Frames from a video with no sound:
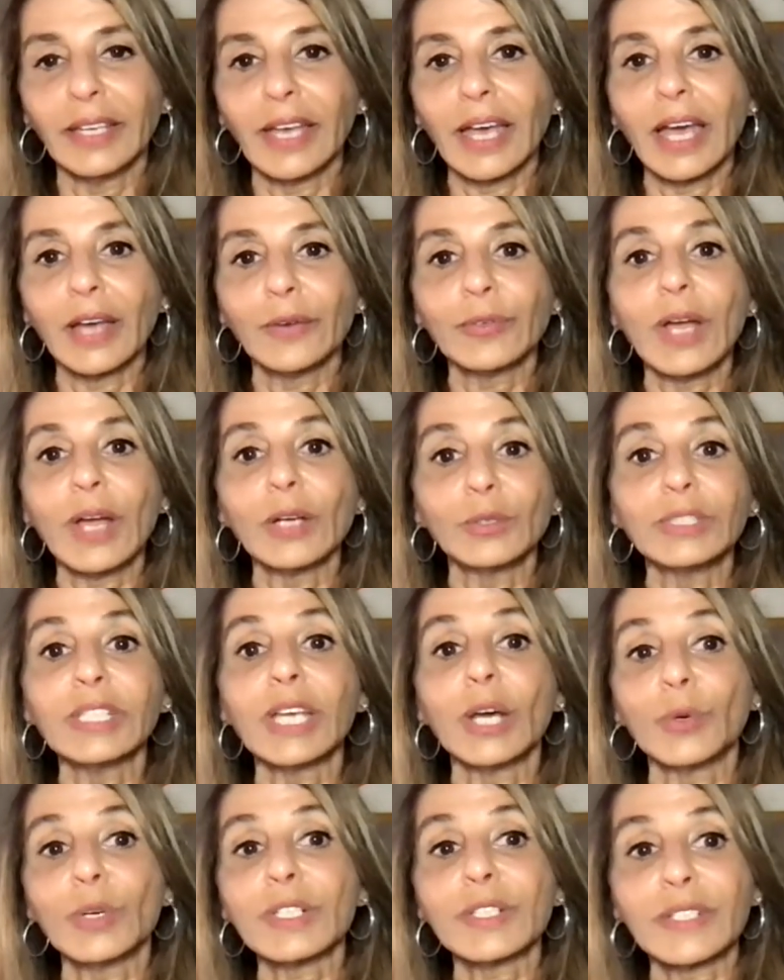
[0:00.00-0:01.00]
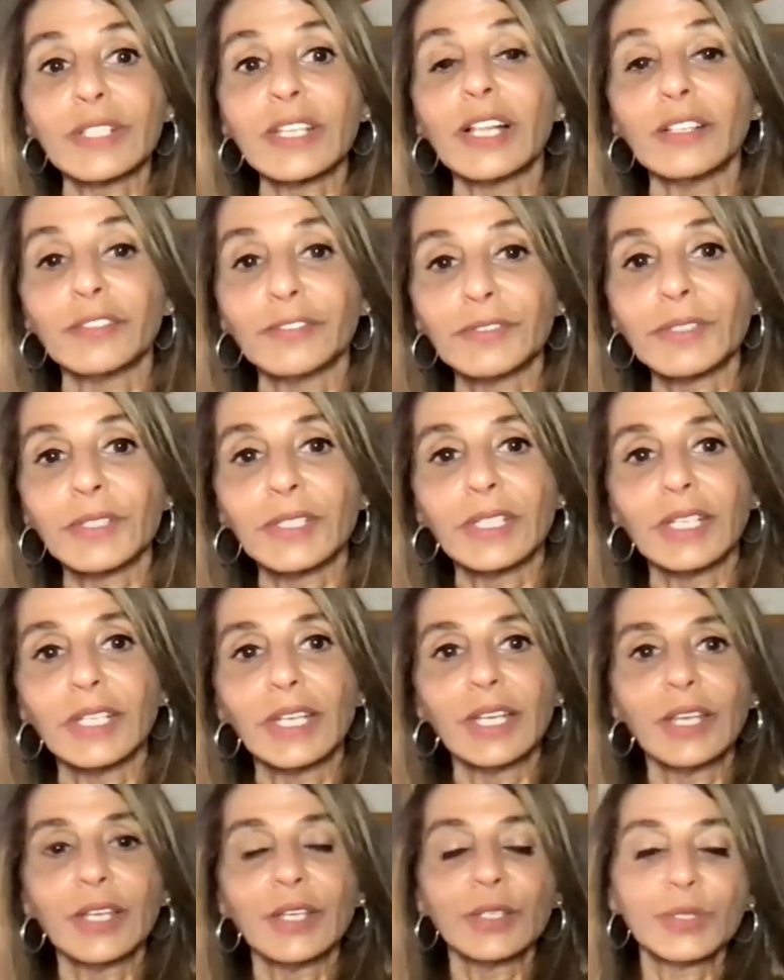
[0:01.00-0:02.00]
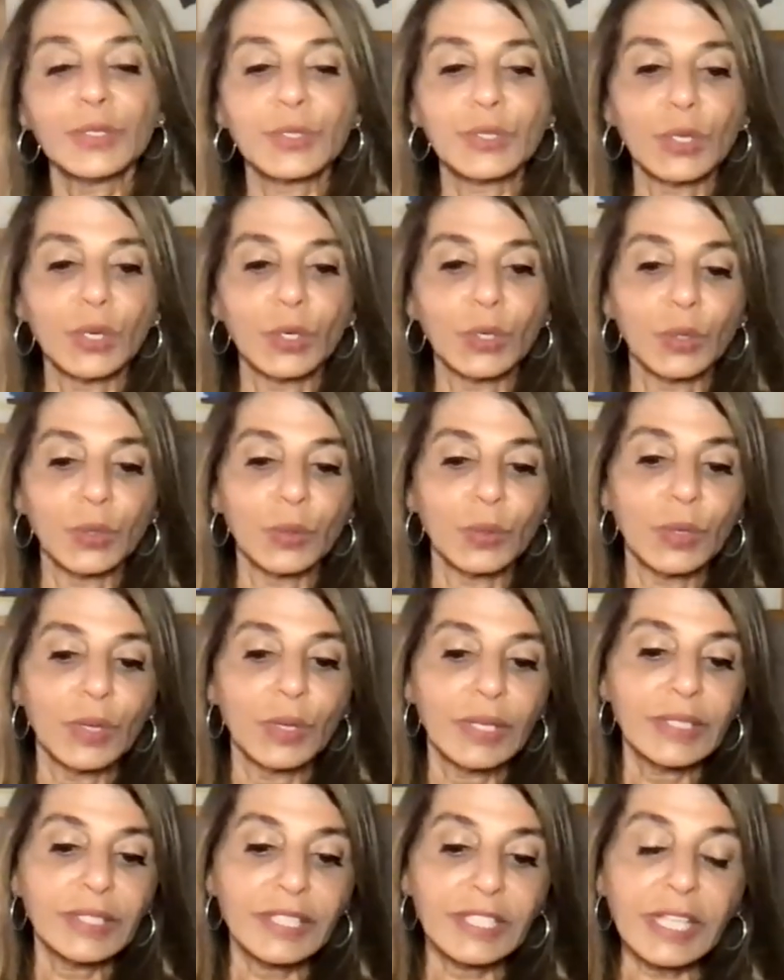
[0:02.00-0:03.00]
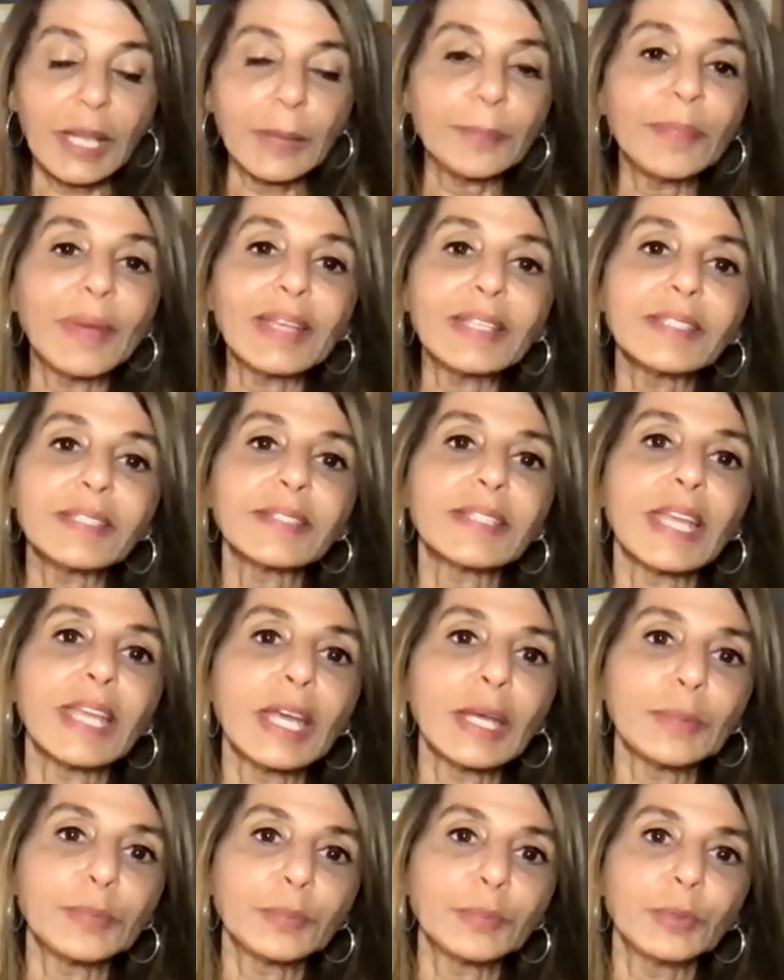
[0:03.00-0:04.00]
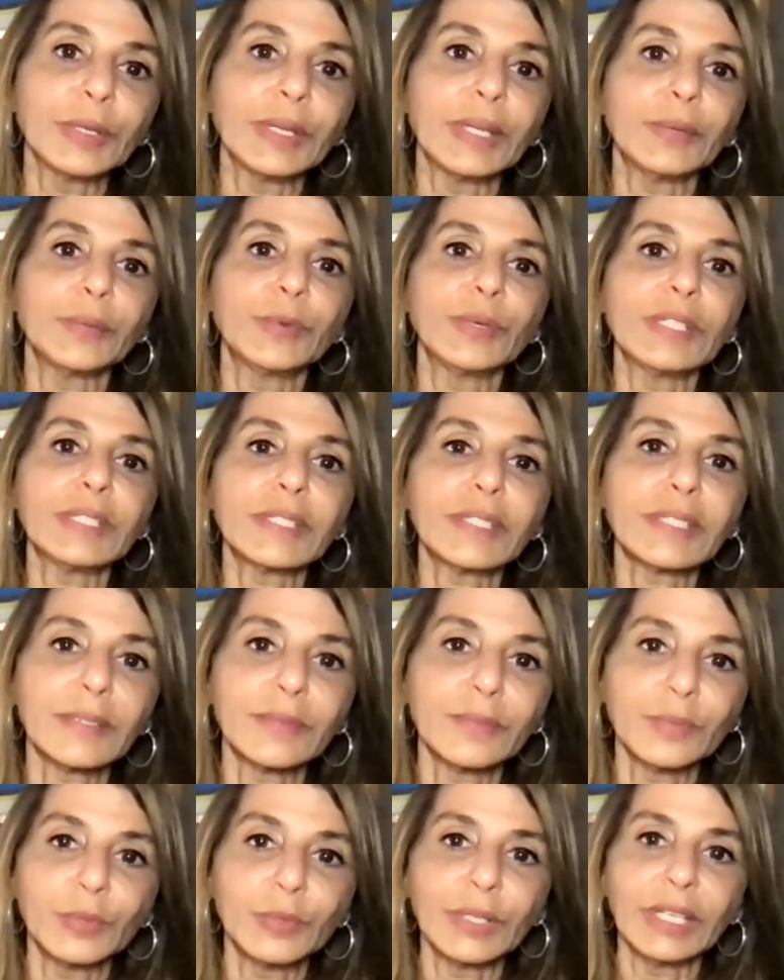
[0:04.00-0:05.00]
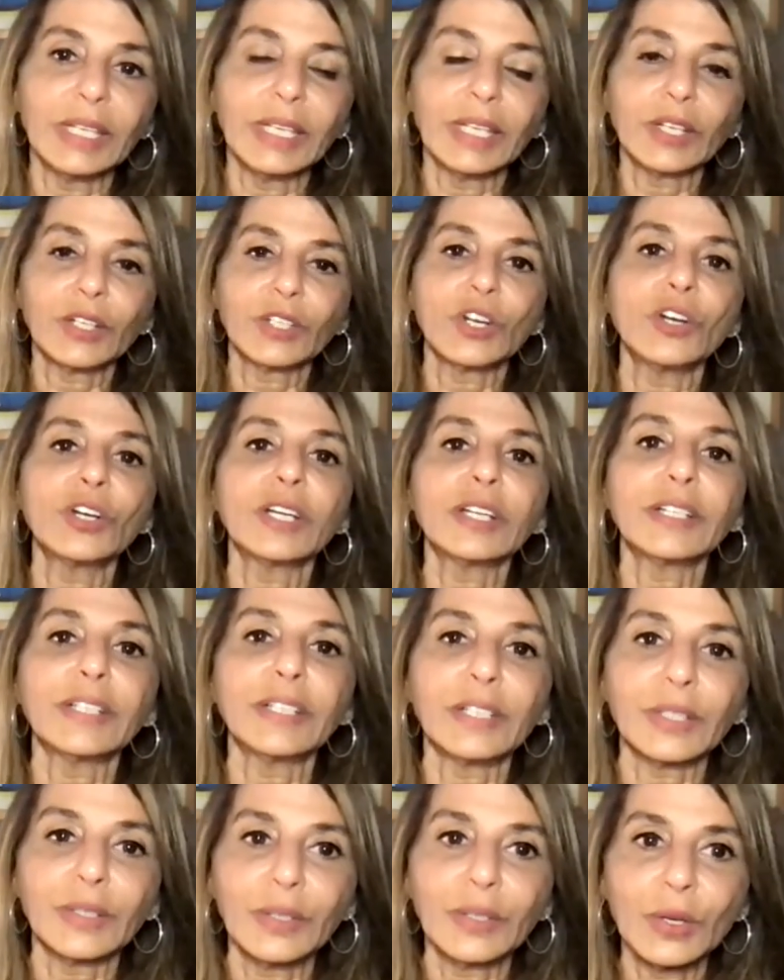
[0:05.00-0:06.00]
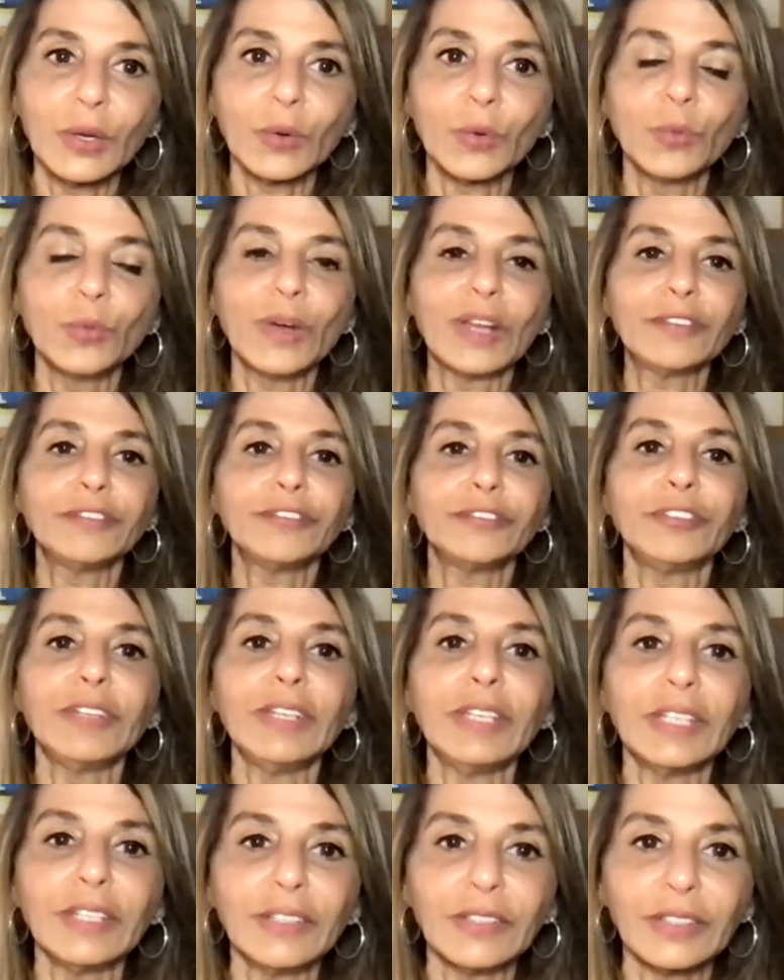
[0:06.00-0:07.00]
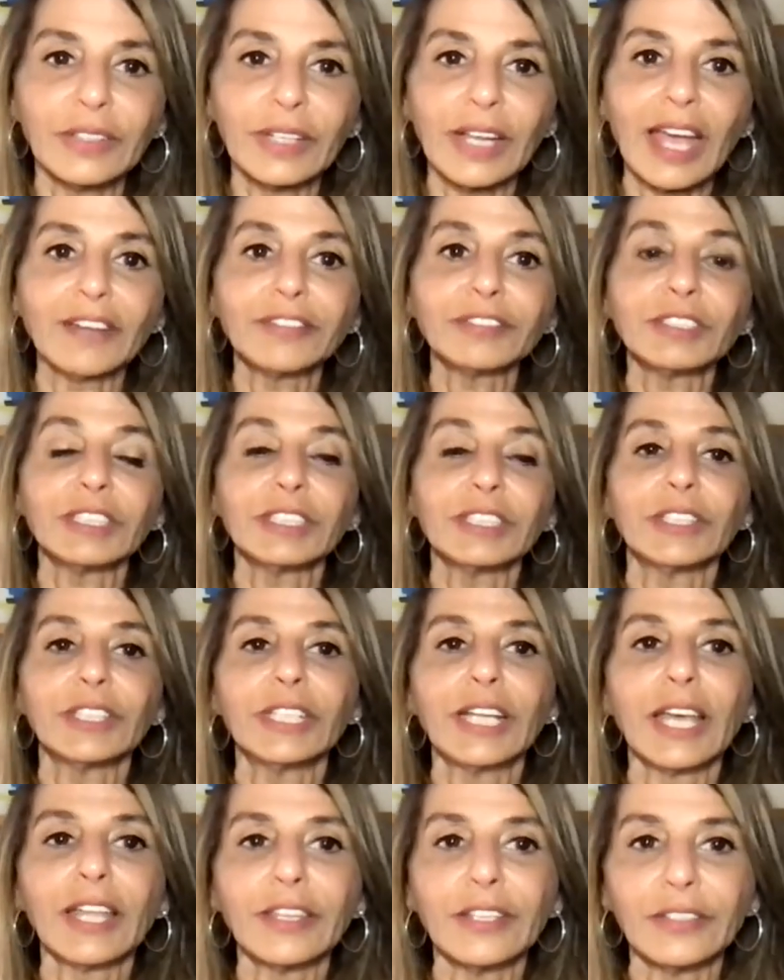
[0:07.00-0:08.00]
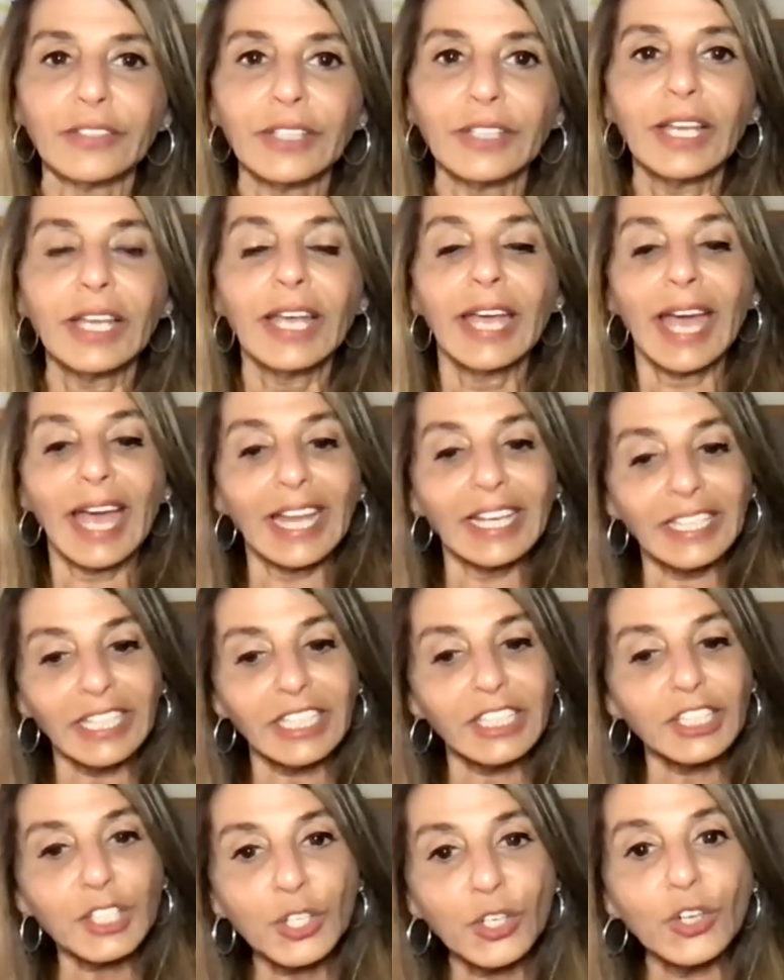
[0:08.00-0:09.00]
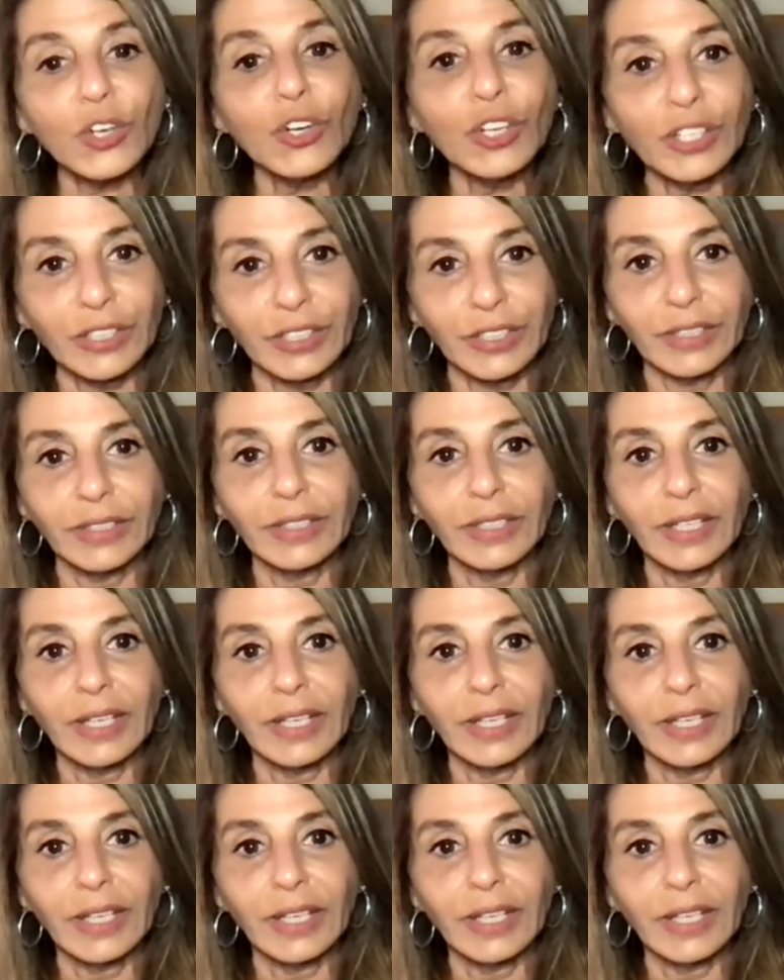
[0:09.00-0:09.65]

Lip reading: around ourselves. So step by step, we conquer one fear after another, and each conquer